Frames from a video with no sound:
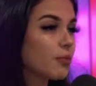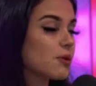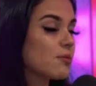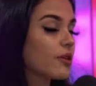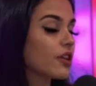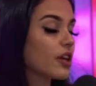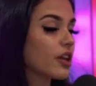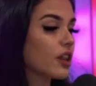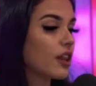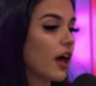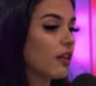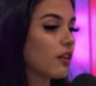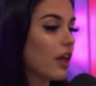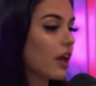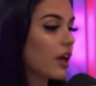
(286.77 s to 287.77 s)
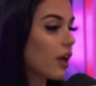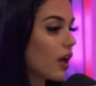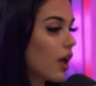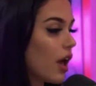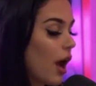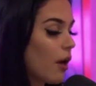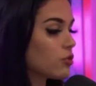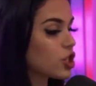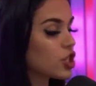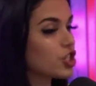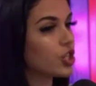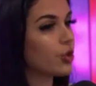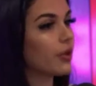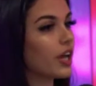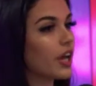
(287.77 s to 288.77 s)
People thinking that I was just
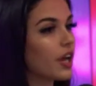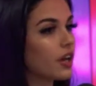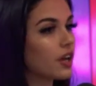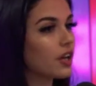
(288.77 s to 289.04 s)
doing it,